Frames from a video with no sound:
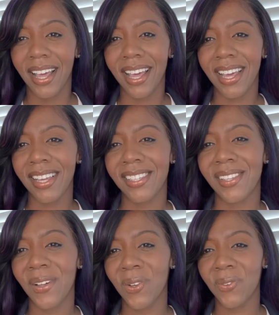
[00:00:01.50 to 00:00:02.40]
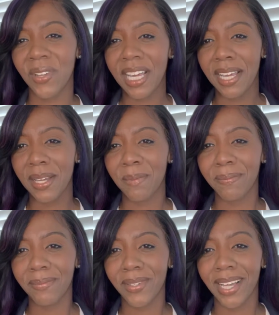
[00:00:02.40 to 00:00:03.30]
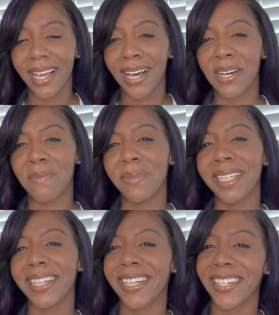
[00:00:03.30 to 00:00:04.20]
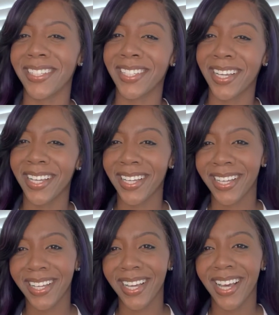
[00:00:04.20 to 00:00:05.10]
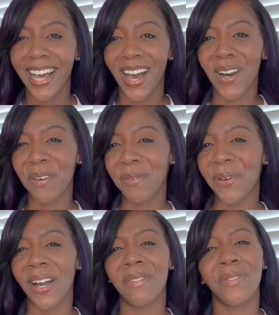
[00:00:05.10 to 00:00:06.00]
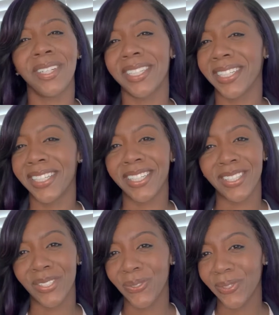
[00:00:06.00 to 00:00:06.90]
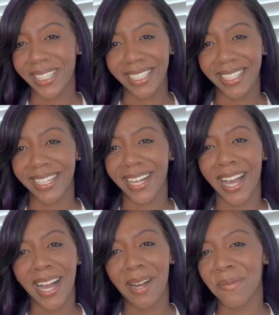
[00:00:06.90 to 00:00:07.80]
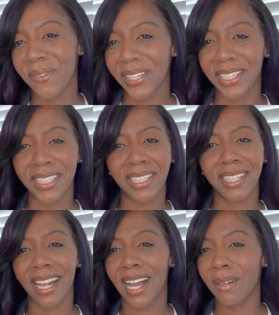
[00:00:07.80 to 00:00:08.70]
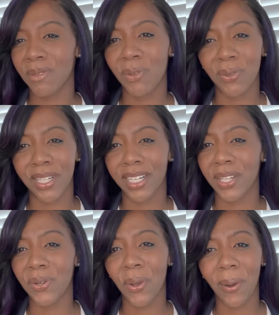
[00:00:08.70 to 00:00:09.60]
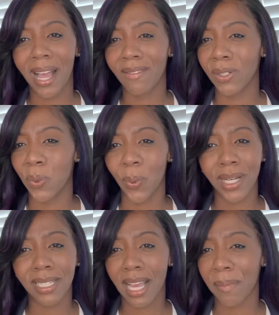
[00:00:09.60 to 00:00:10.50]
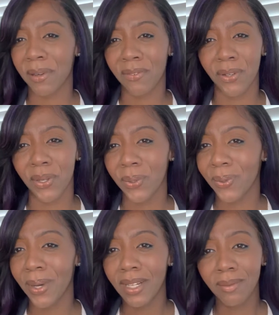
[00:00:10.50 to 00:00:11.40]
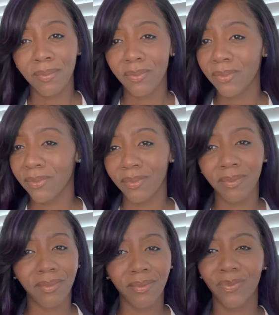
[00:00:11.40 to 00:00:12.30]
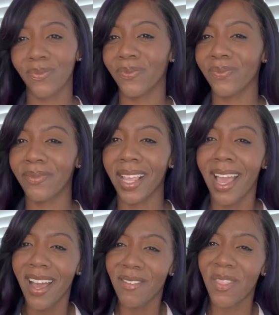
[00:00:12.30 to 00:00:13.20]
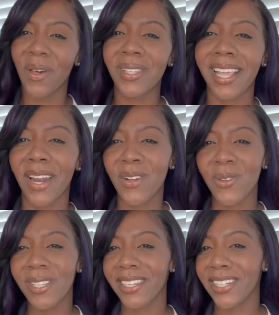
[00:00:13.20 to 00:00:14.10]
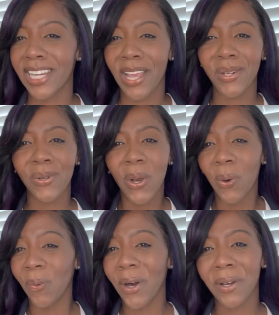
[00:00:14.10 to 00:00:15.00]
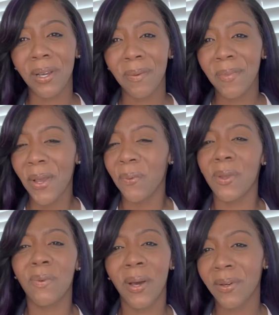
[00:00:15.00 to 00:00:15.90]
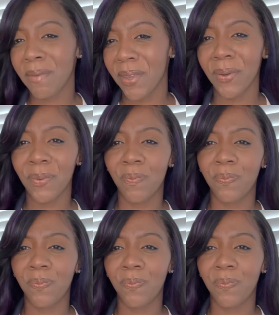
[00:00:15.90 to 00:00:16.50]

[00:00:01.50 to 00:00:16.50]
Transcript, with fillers: Hey Soul Fam, Amelia Adair here. I hope you are feeling good and doing good. I'm feeling good, I'm doing good, and you know I have a great topic for you. Mm-hmm. For those that are new to the channel, welcome. We welcome you.